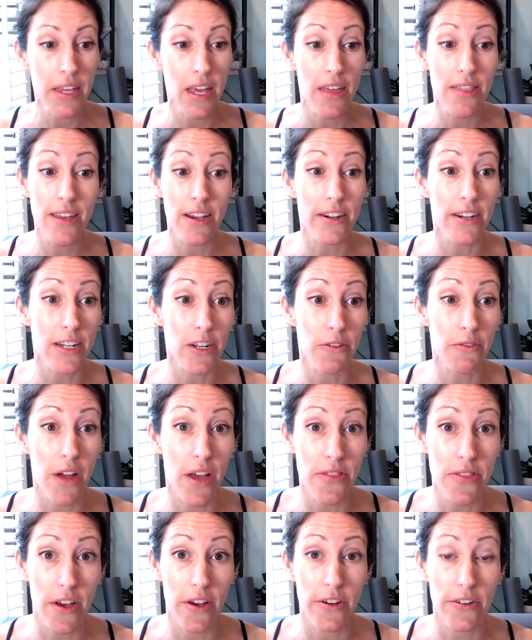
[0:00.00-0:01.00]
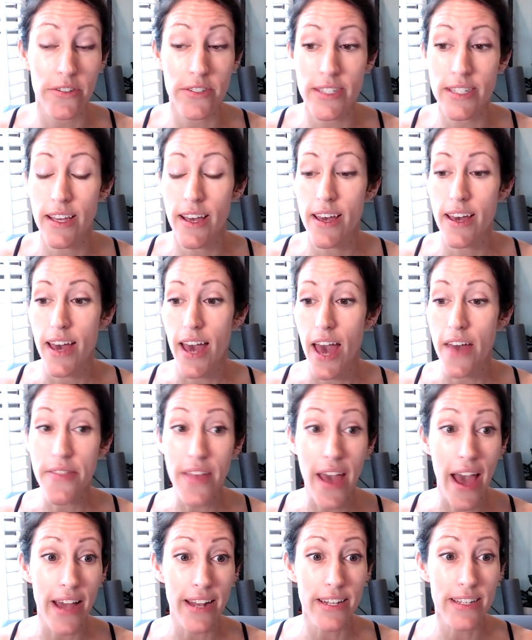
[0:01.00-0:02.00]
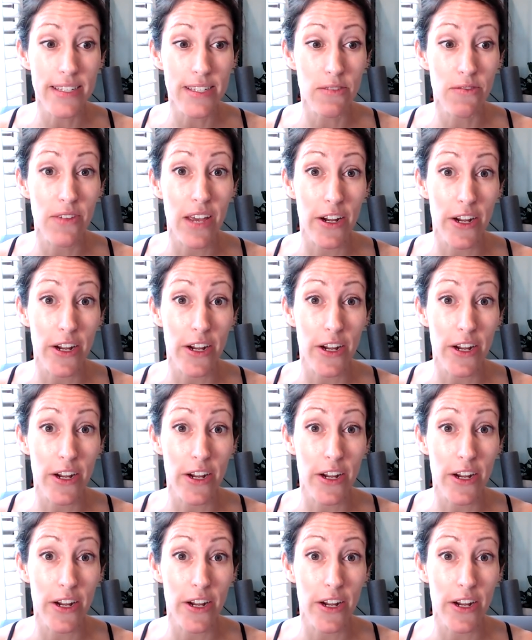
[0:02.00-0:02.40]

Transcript: They're going to run those. And that is very